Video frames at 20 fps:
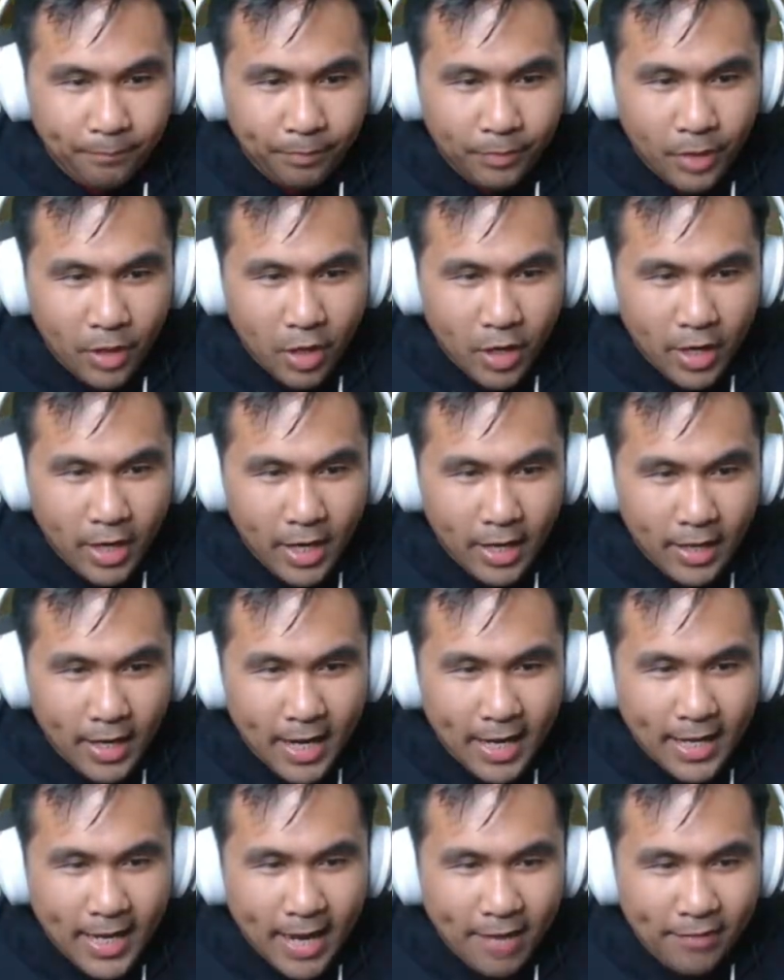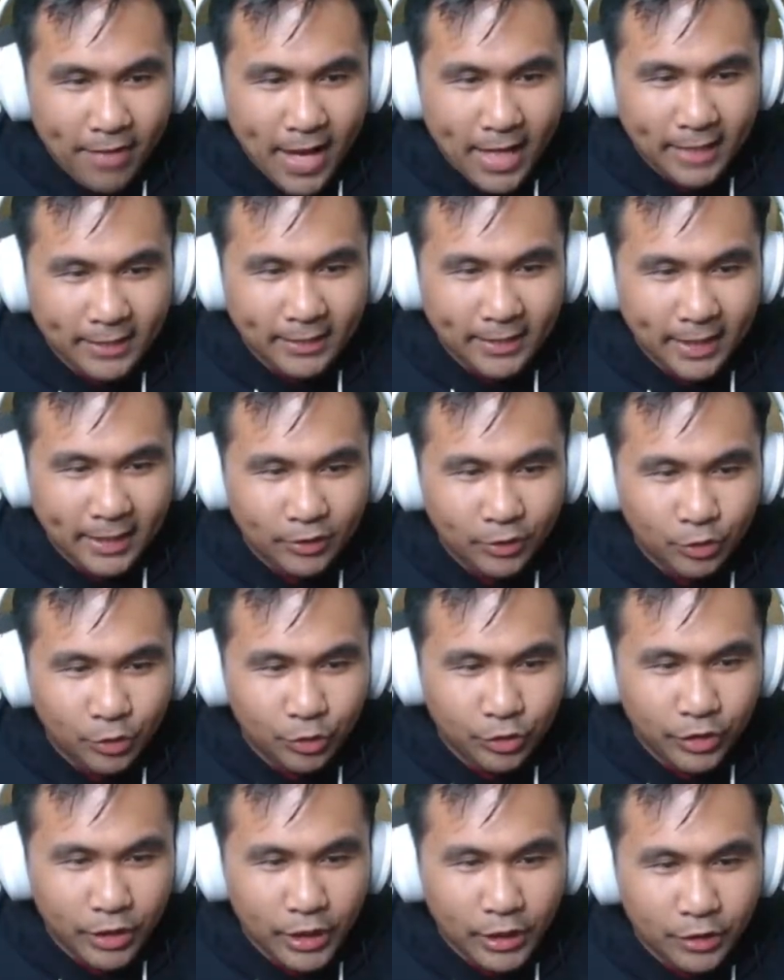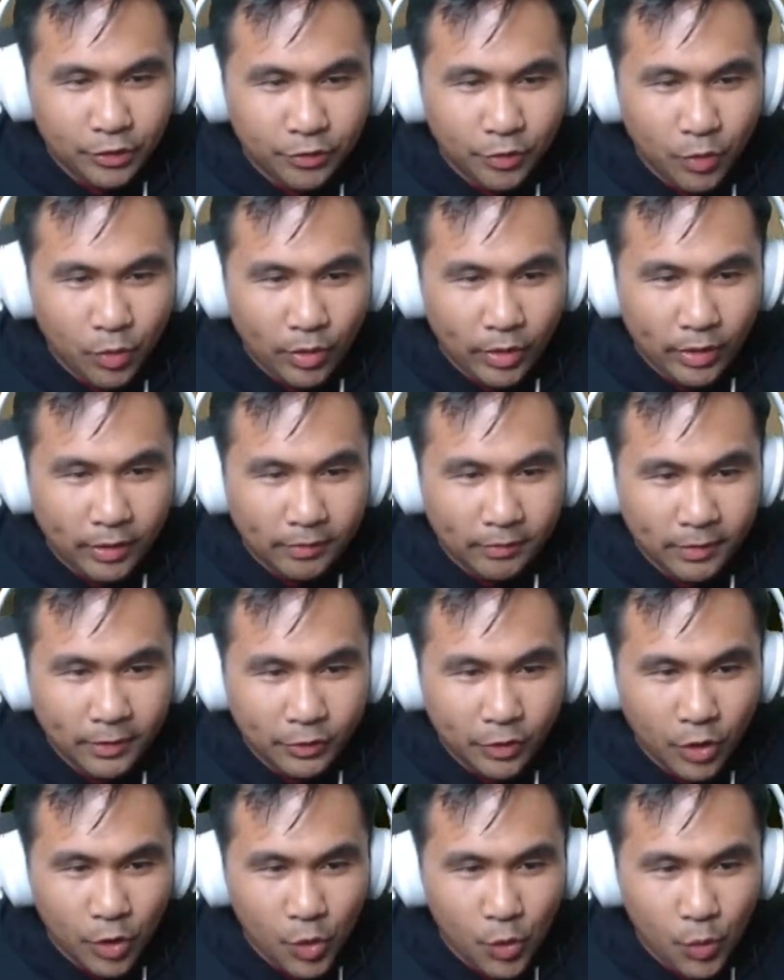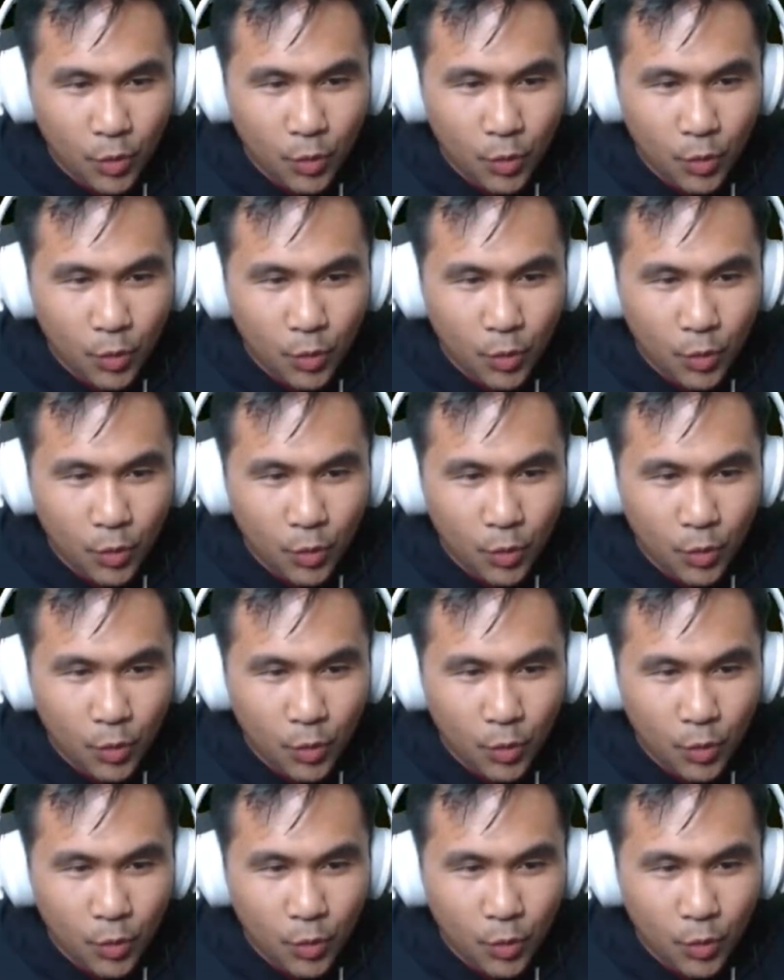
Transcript: Alright, I have access to stage four. Let's go.